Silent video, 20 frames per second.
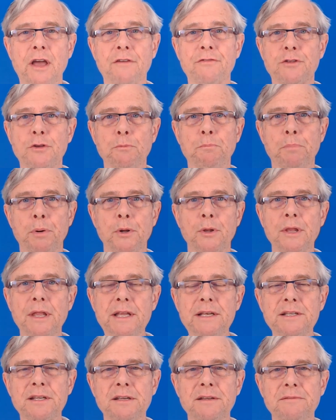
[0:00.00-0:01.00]
Do you have to
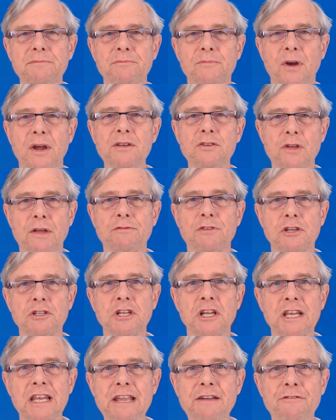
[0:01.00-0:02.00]
pull it, right? Do you
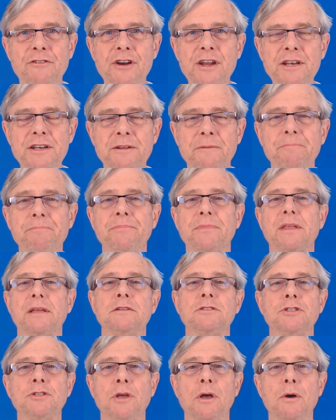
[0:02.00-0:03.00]
have to deliver it?
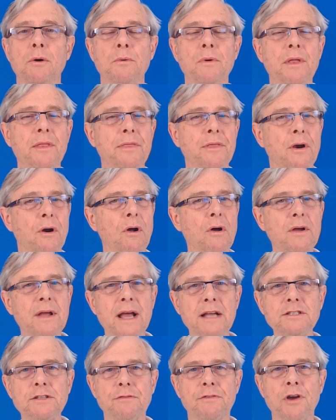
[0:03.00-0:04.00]
So there are
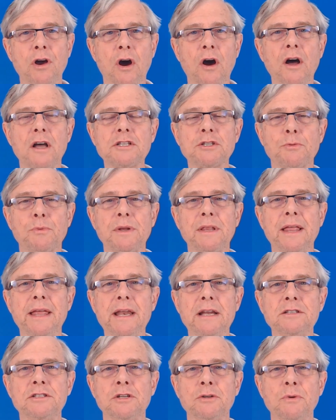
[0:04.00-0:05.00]
all kinds of costs
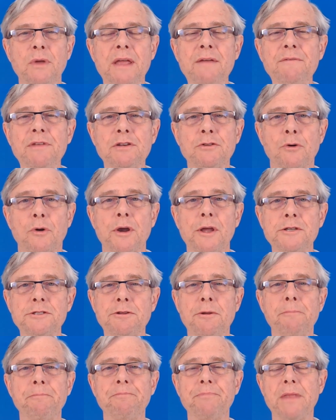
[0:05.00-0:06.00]
related to
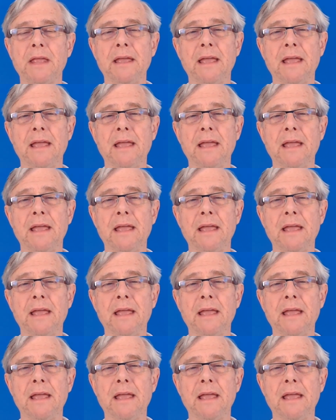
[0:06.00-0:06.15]
inventories.